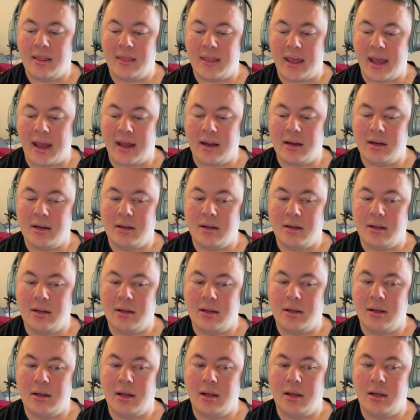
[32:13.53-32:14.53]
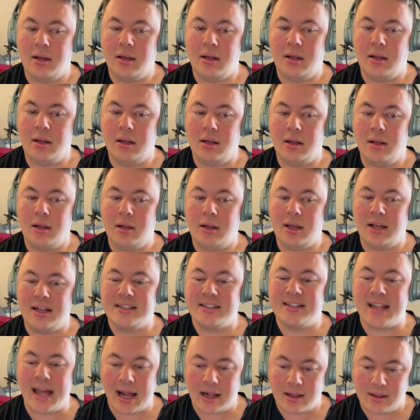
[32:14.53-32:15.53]
that
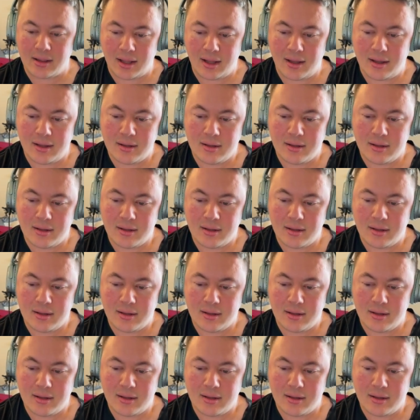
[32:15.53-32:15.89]
exactly.